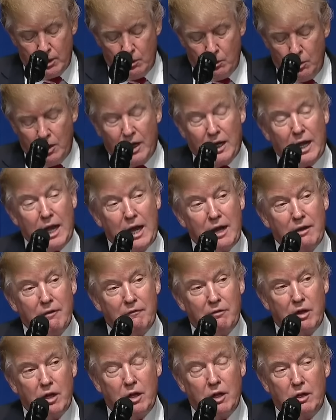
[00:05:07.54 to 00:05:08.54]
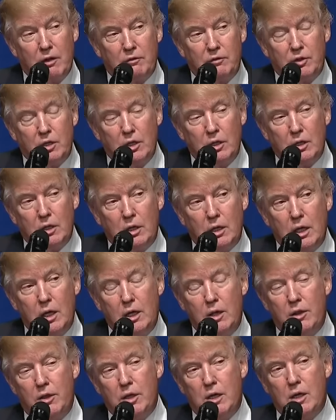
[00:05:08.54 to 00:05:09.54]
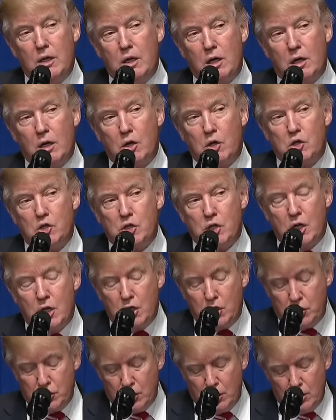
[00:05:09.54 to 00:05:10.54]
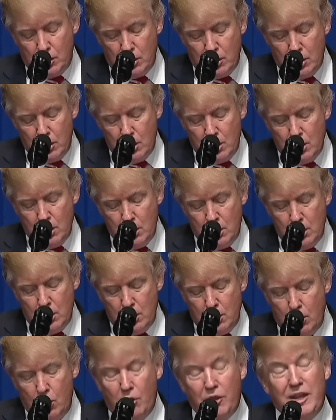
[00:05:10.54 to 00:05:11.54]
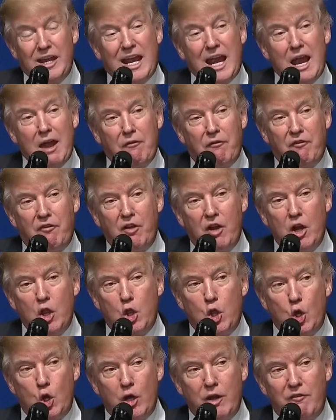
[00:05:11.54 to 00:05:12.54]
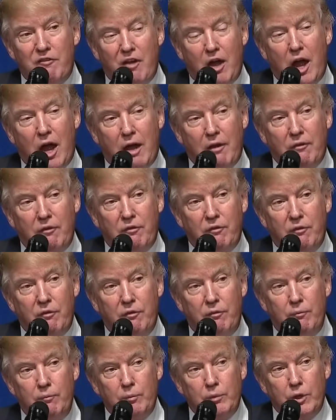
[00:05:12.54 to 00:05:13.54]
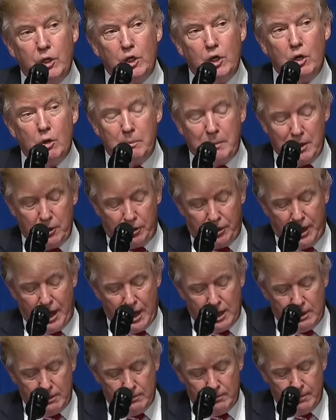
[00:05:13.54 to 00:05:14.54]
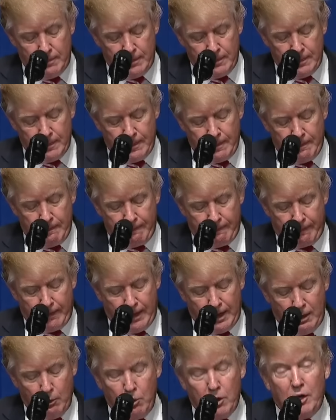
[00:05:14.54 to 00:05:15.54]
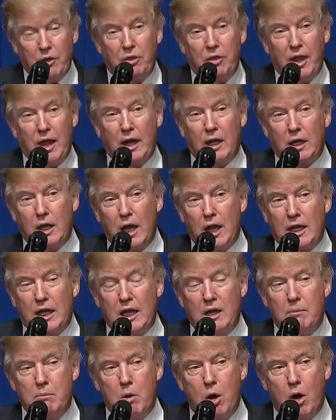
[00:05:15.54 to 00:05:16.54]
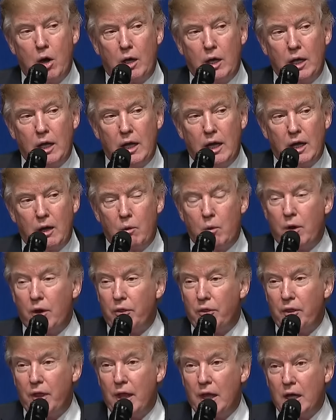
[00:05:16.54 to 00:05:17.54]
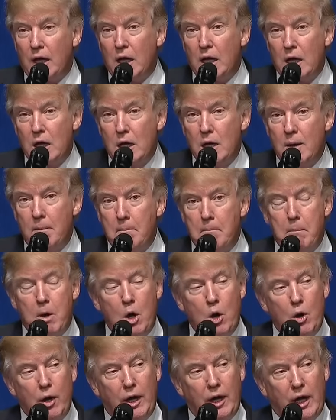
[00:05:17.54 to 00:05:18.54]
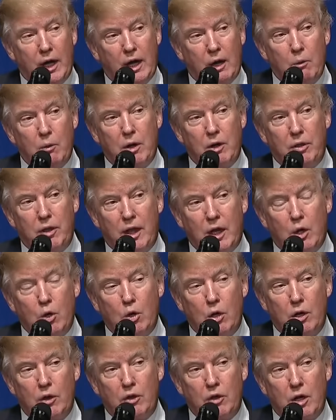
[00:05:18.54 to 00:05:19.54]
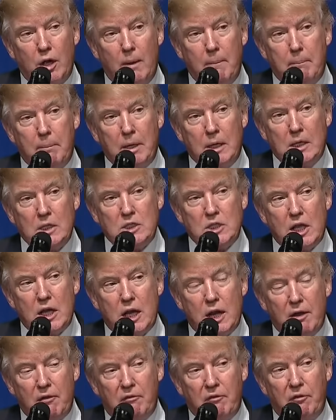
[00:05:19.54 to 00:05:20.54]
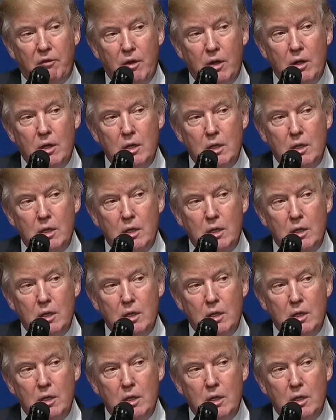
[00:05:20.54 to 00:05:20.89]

when I got involved in the negotiation on the F 35. You know about that. And I want to thank Lockheed Martin and I want to thank Boeing, and I want to thank all of the companies that have